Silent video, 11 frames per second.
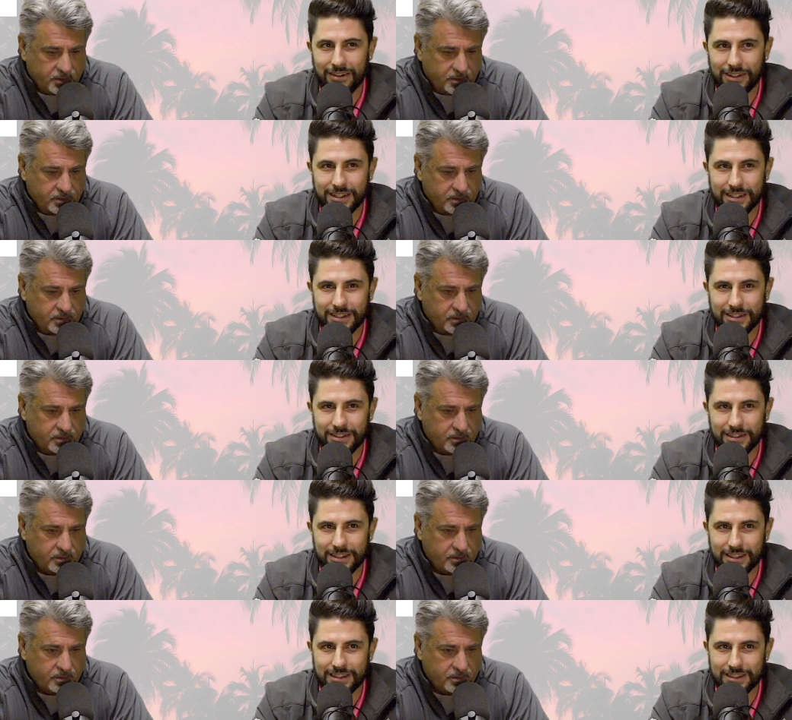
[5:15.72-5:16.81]
Speaker 1: having a kitchen
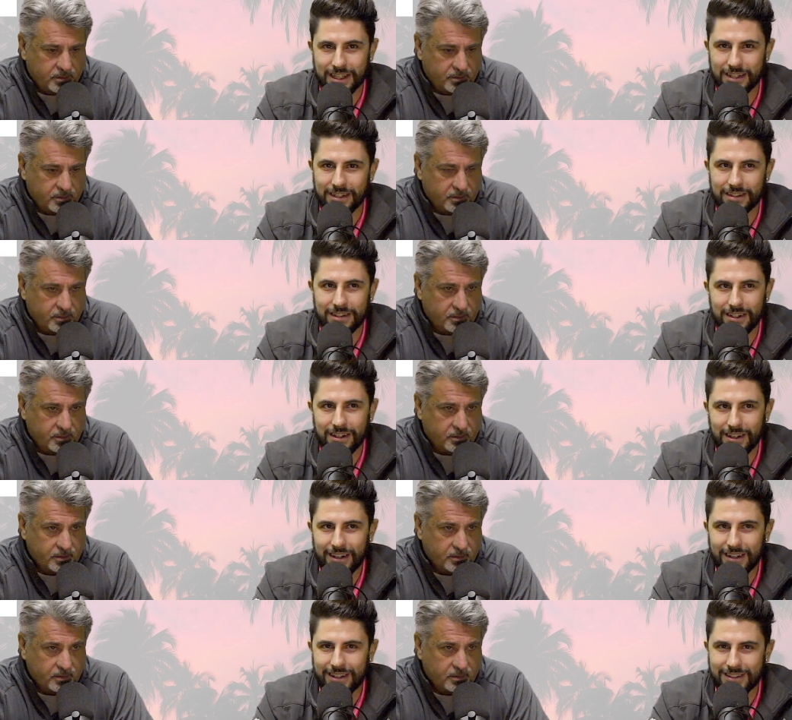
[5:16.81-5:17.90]
sink is that a
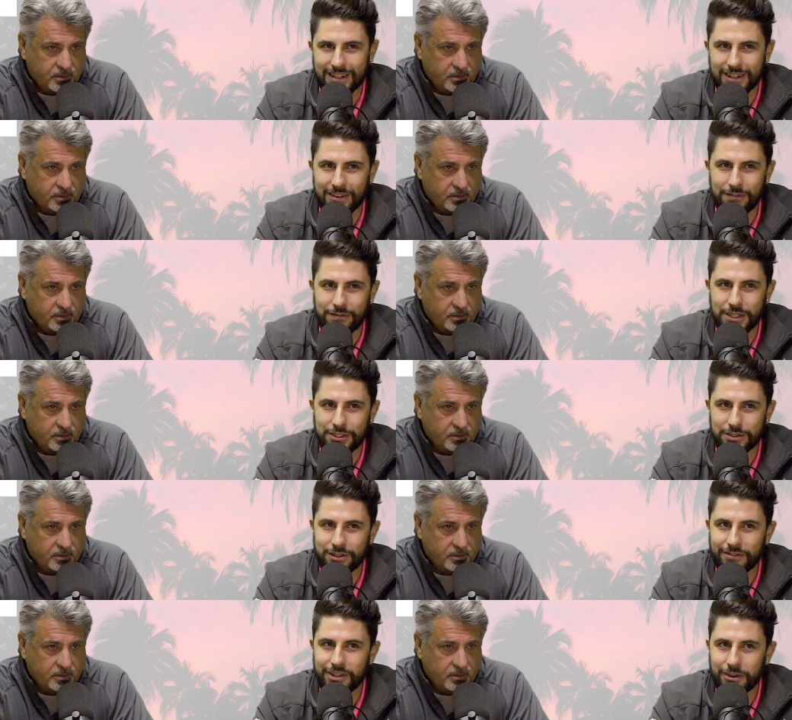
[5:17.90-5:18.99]
is that a
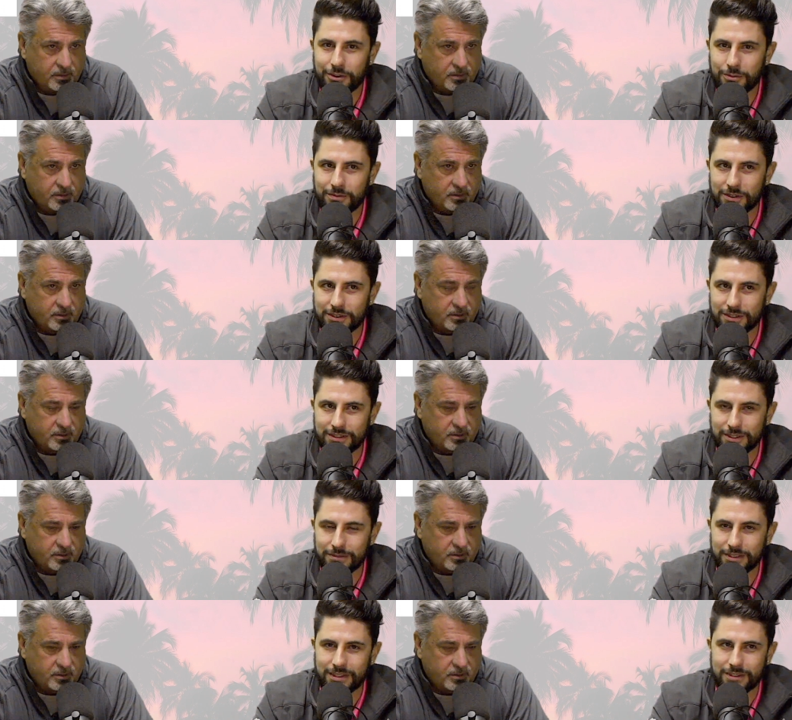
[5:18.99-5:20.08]
feature of the home versus
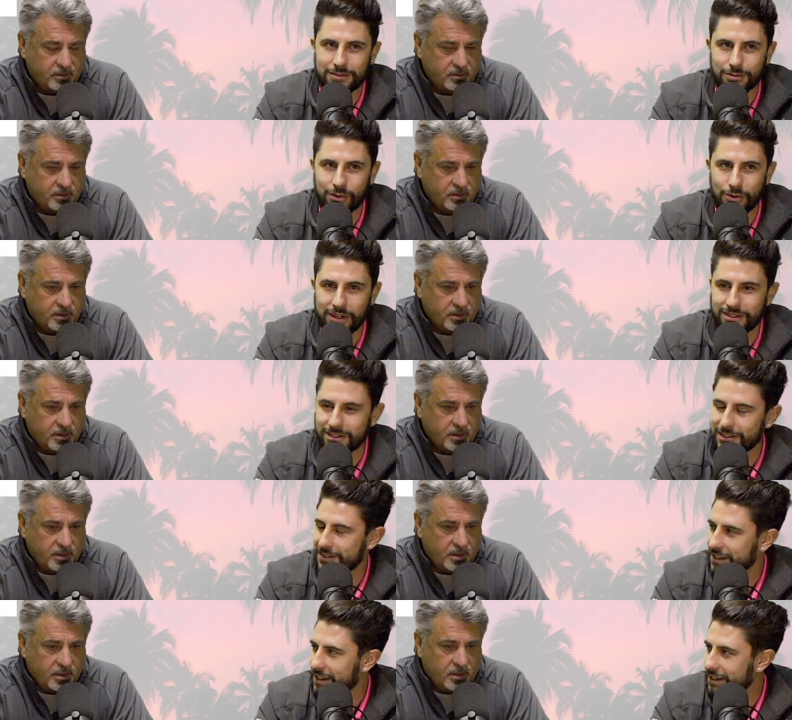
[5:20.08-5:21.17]
something that is required to
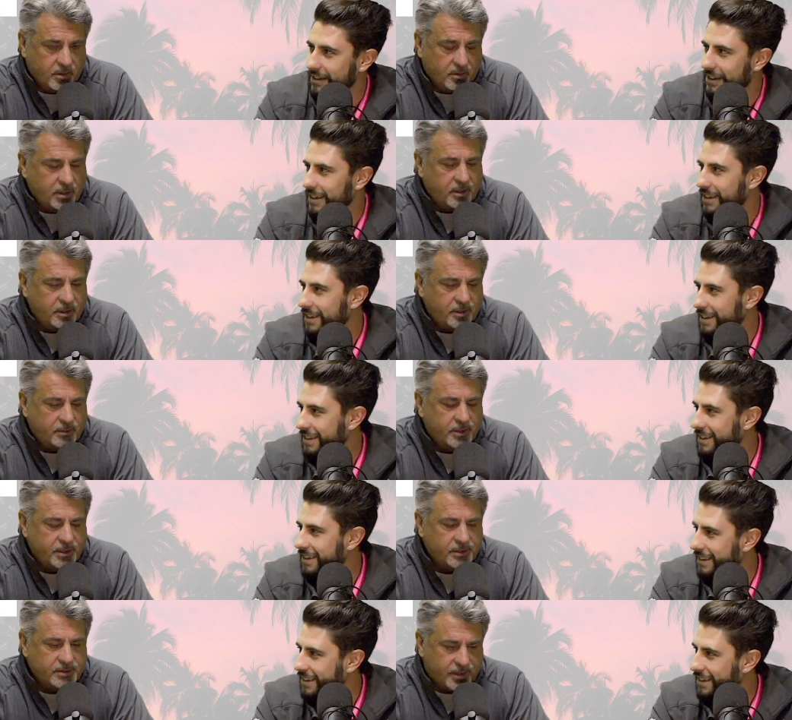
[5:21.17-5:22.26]
live in it
Speaker 2: well
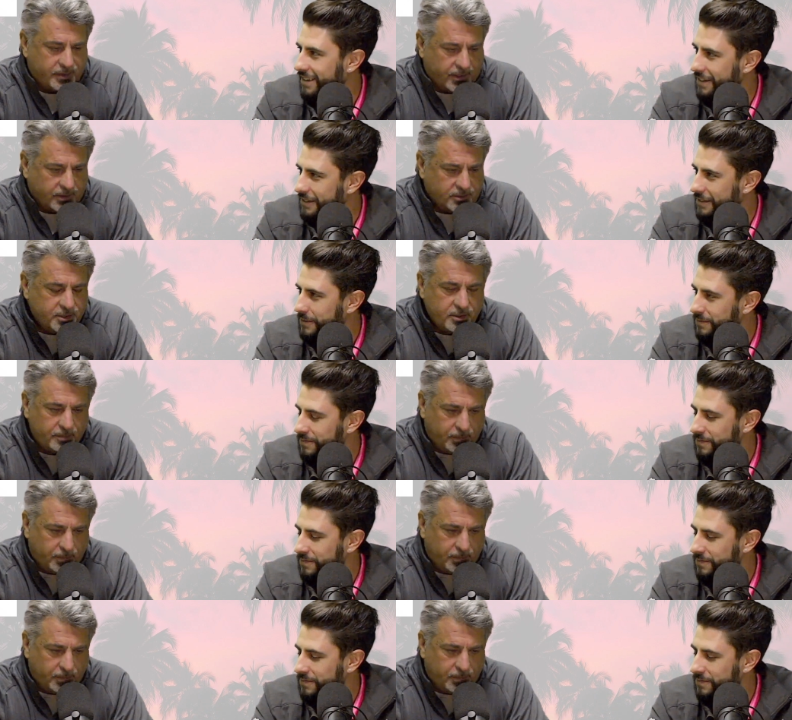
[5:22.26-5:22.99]
well here's the thing to